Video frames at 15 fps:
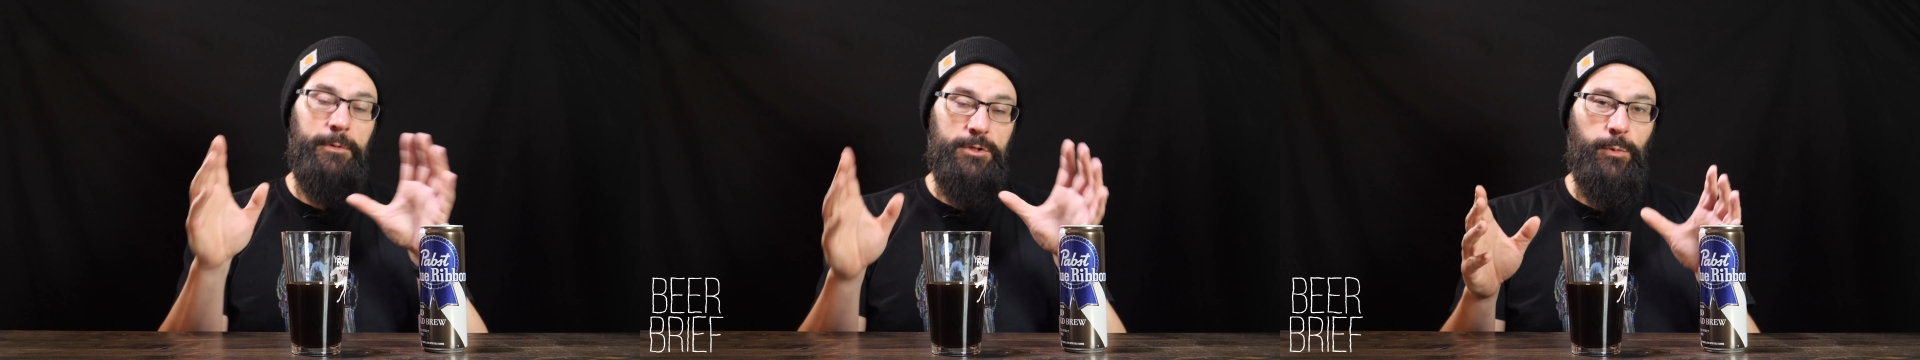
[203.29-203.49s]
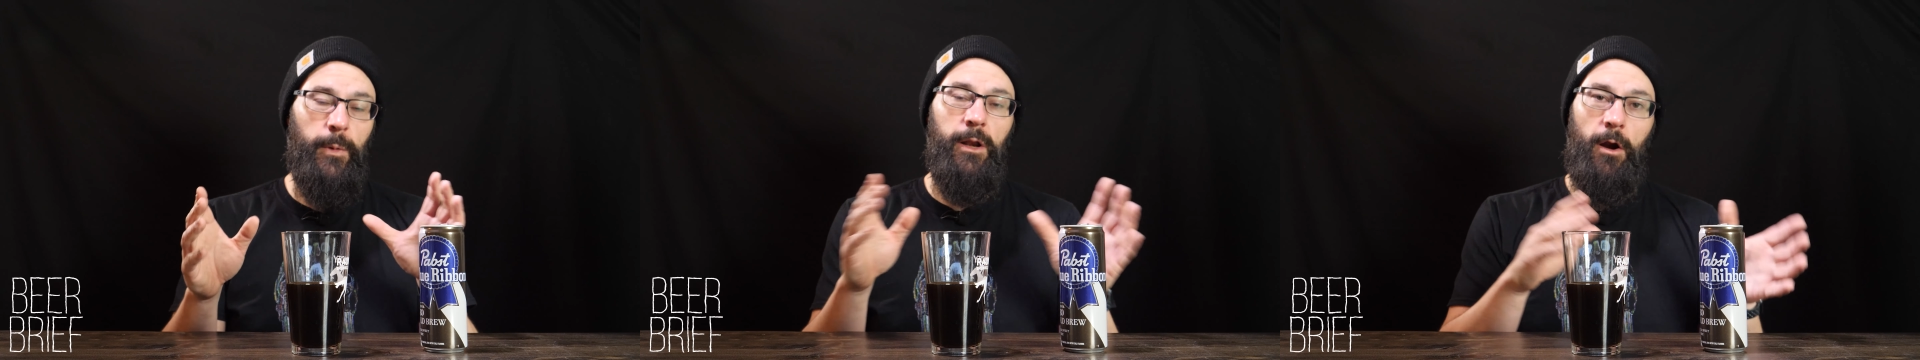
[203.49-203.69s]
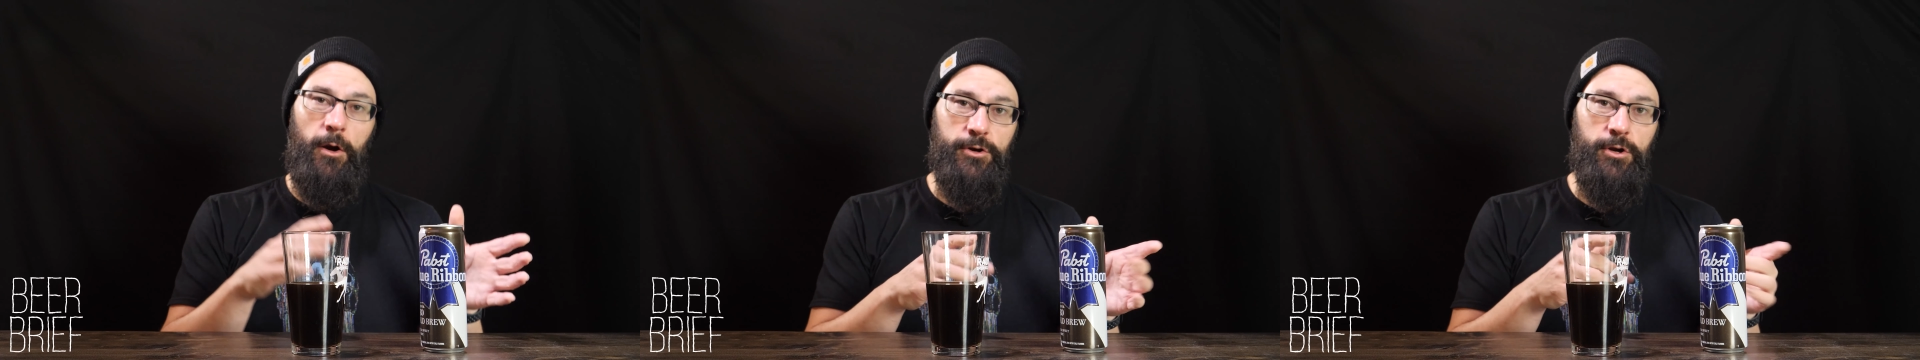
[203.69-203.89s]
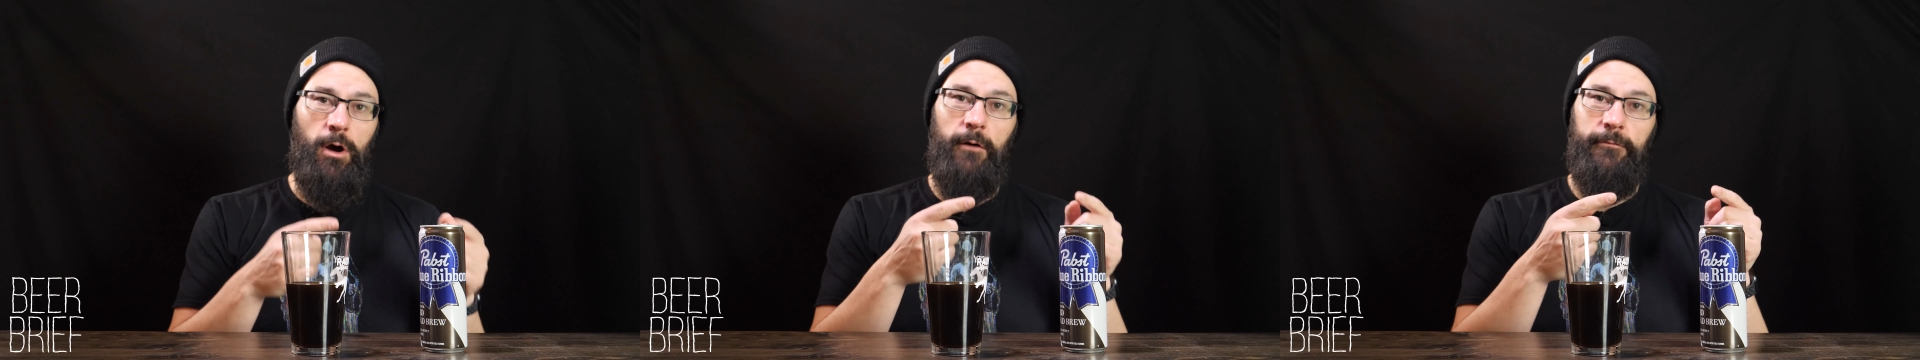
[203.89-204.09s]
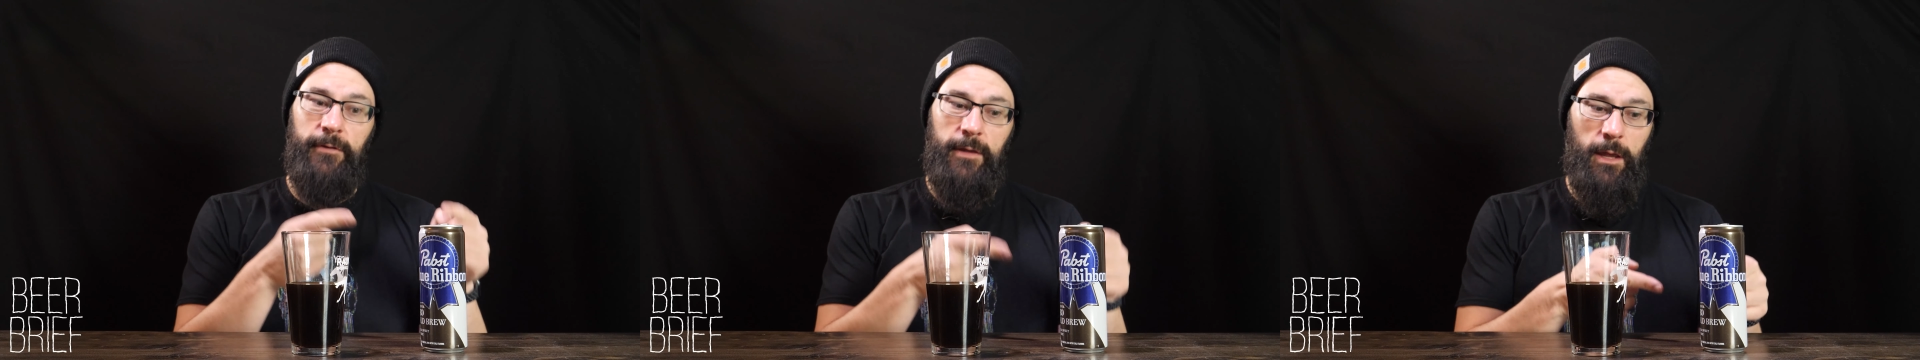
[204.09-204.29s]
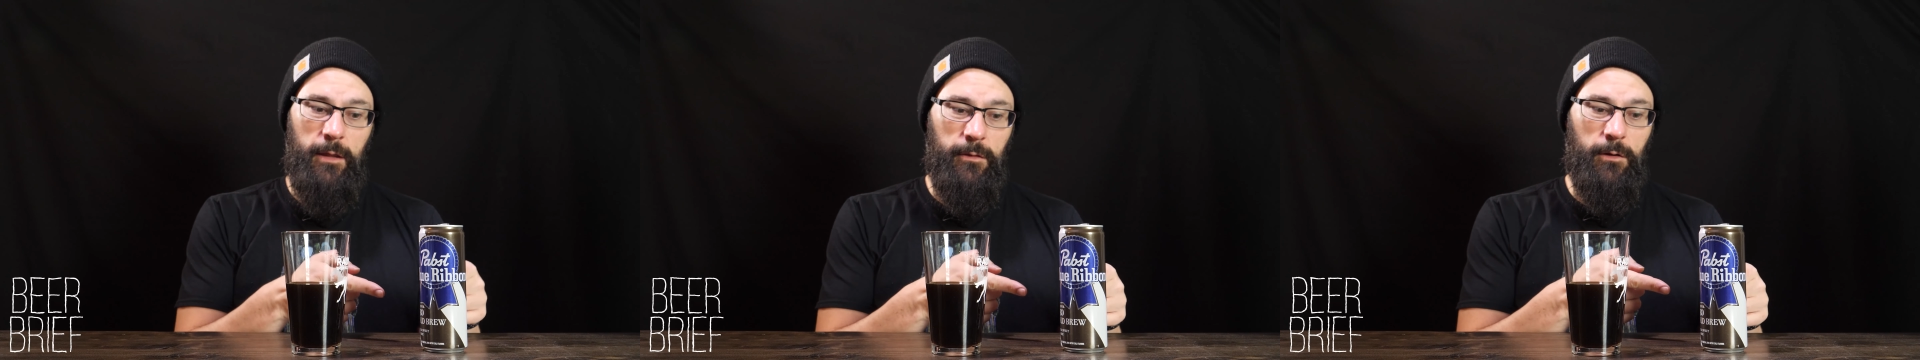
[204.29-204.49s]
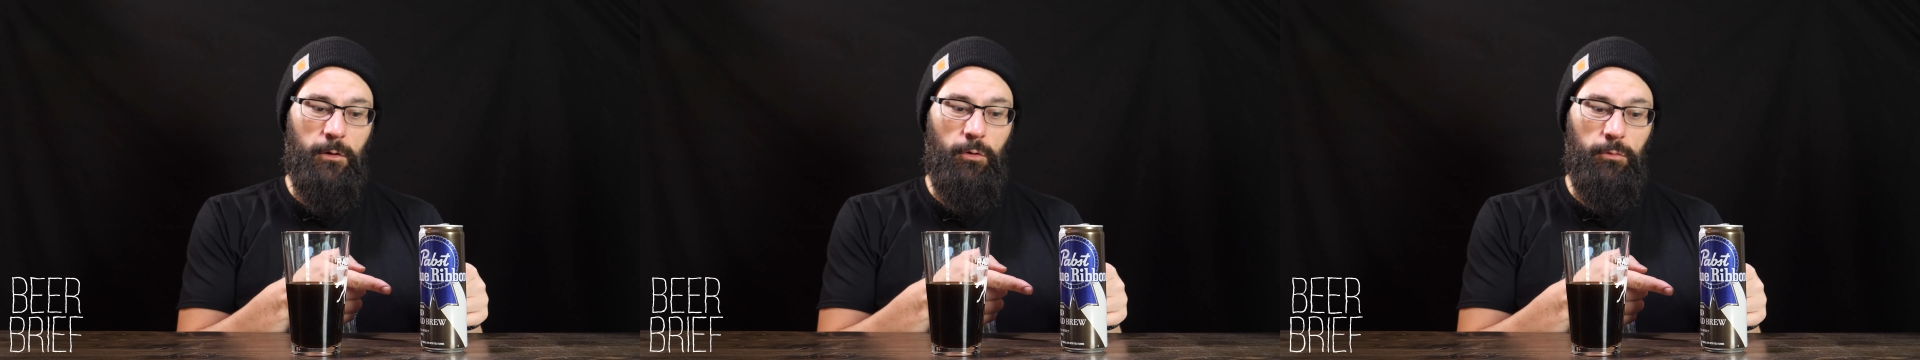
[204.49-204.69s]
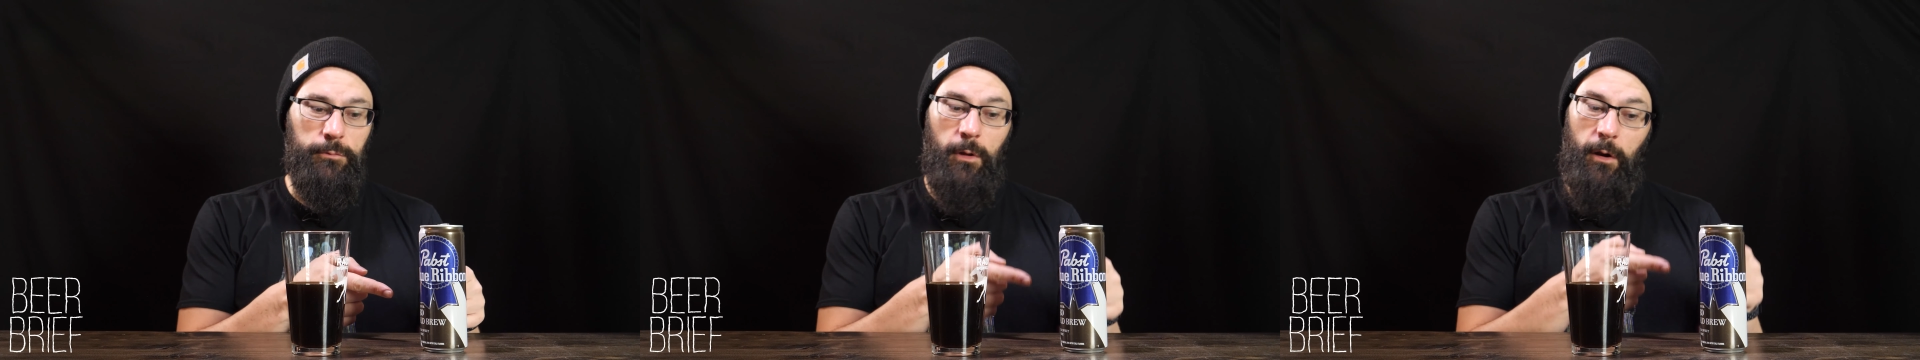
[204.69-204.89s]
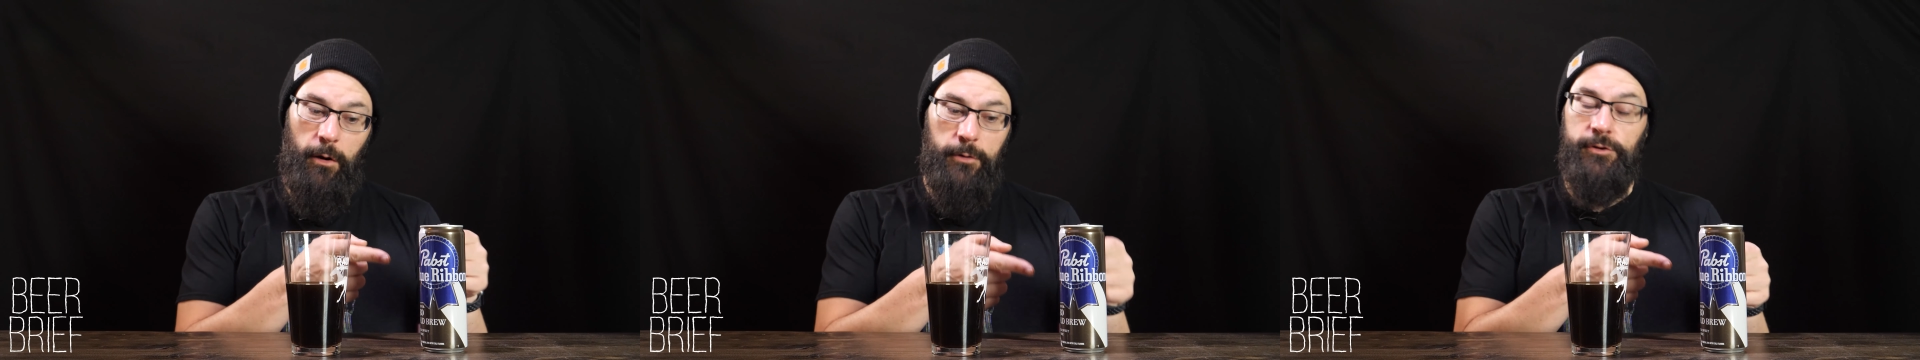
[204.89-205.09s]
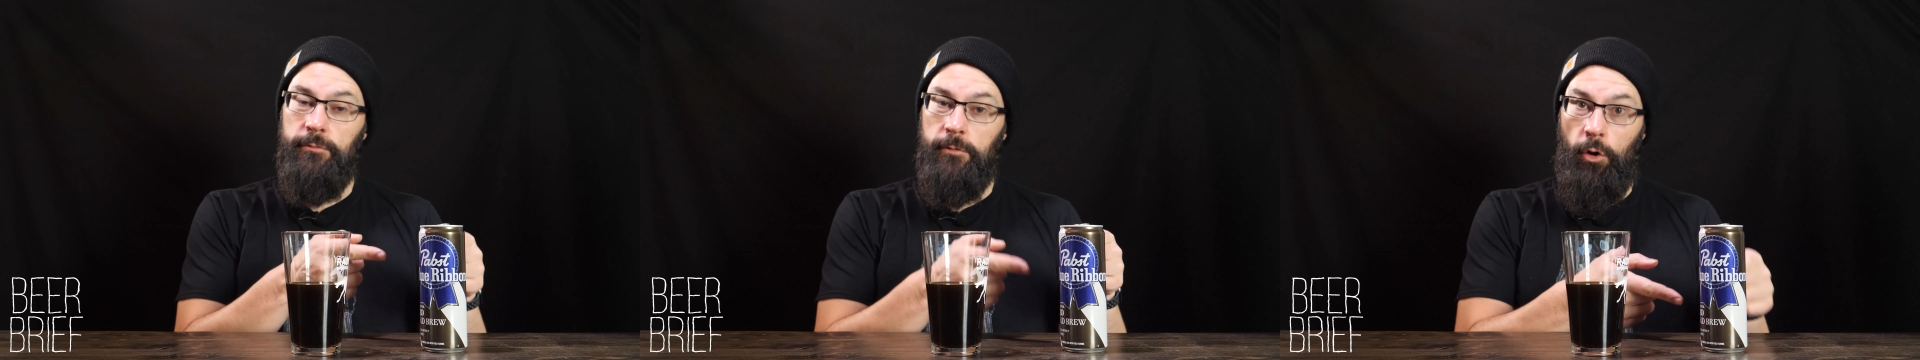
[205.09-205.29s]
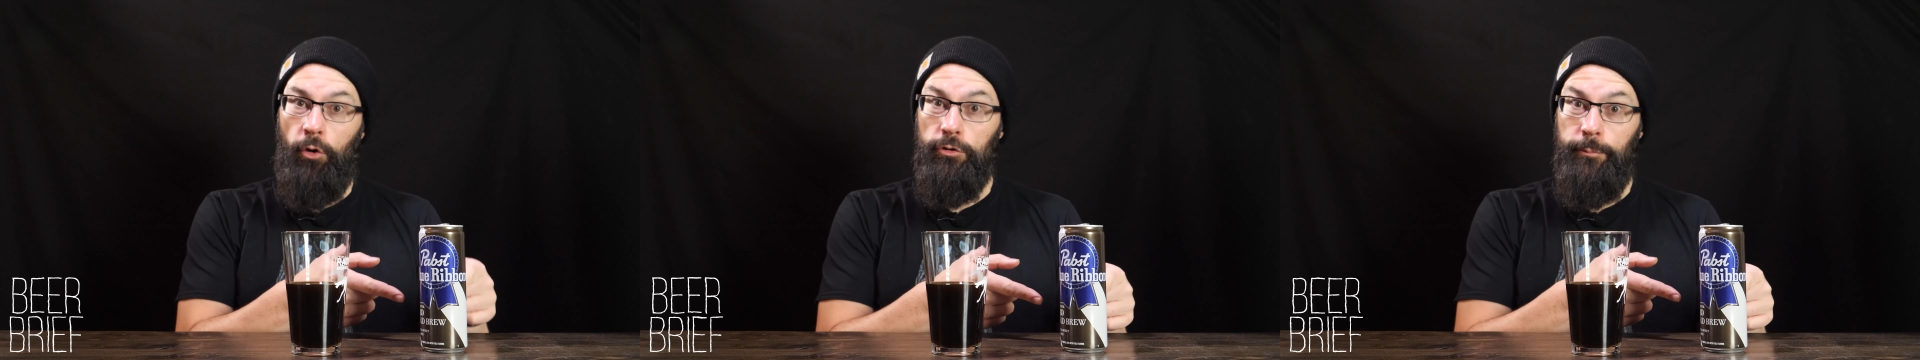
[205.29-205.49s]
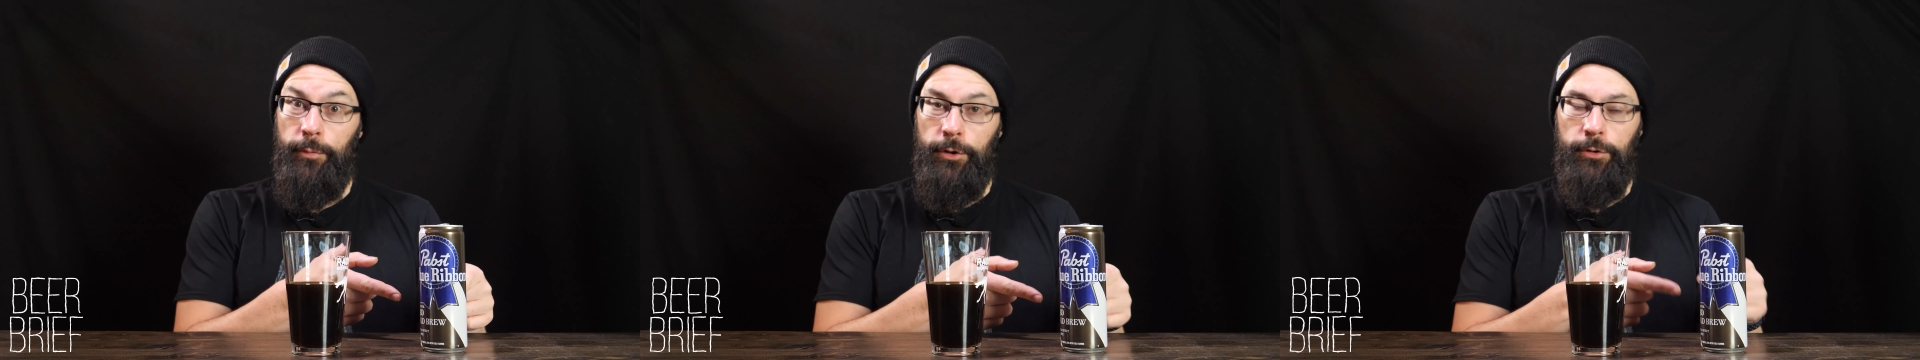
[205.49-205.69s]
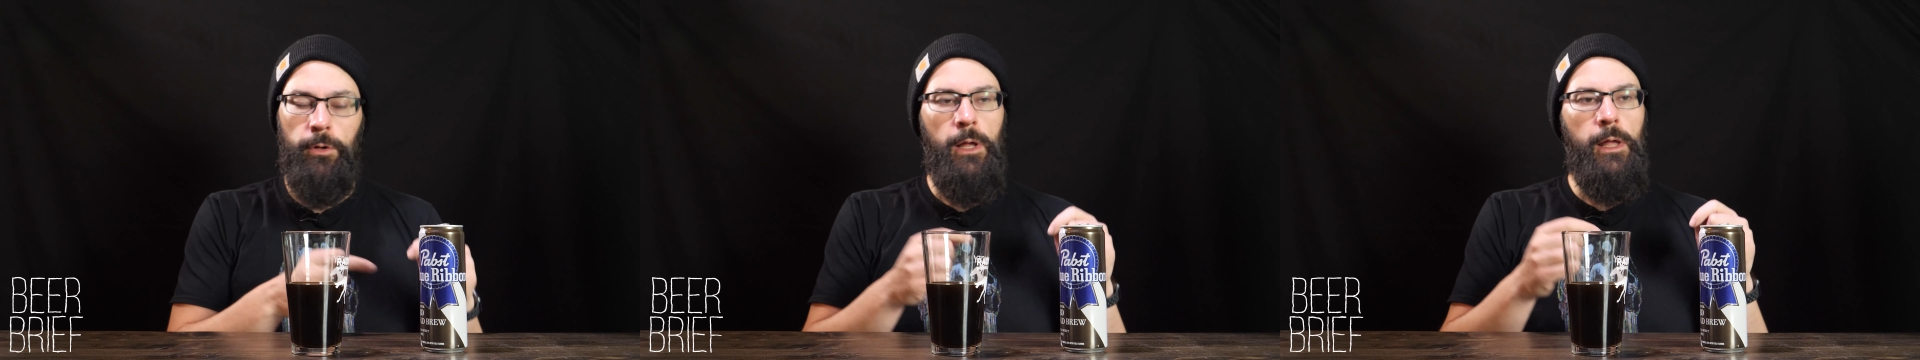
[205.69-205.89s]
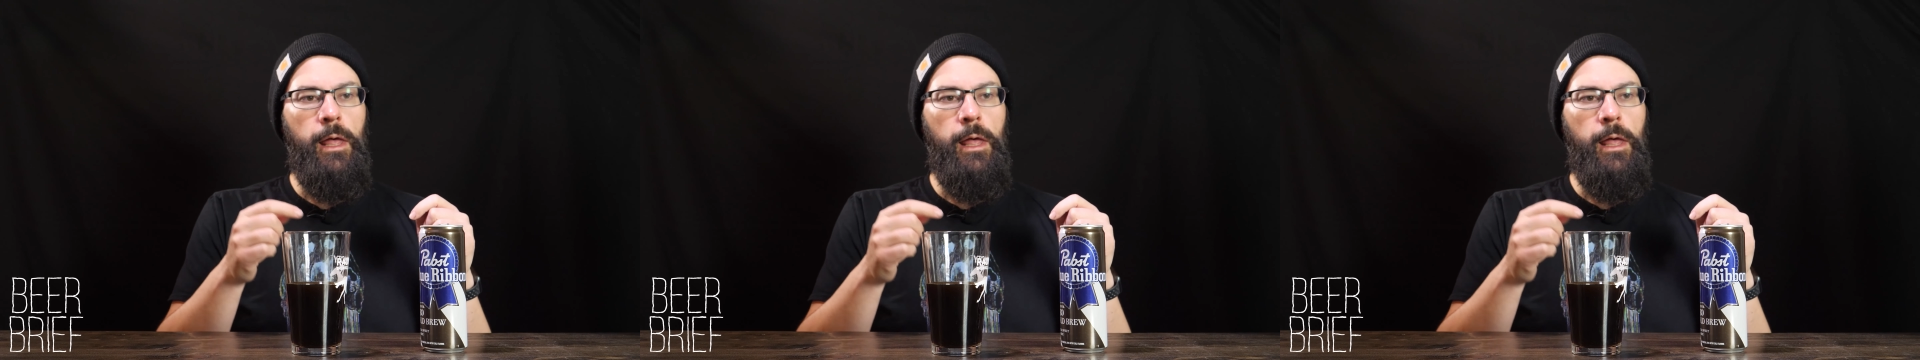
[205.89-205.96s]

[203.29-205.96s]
between hard coffee and the cold hard cold brew.